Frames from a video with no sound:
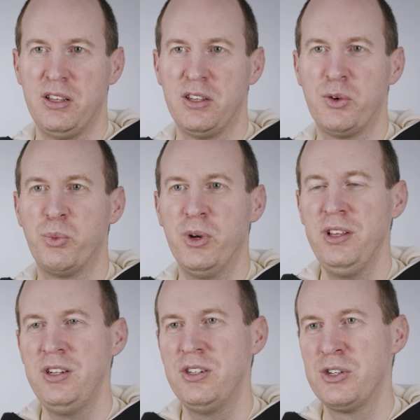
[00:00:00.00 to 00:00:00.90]
that
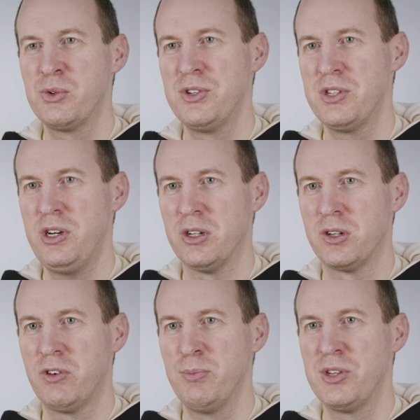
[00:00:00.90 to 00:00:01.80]
really does result
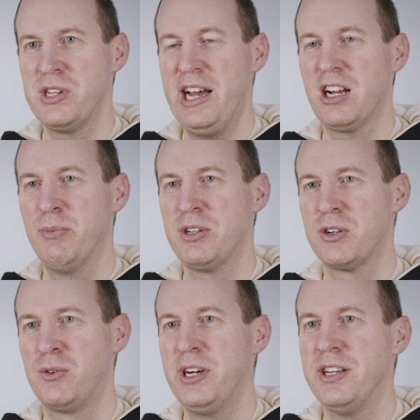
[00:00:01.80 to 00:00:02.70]
from the
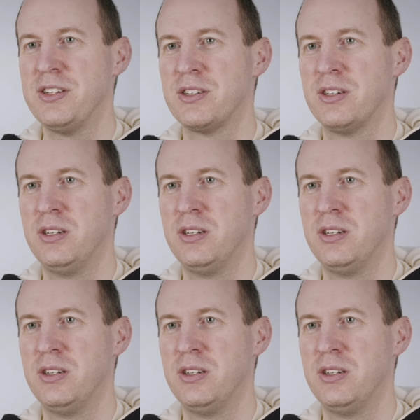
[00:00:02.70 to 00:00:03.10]
sacramental rite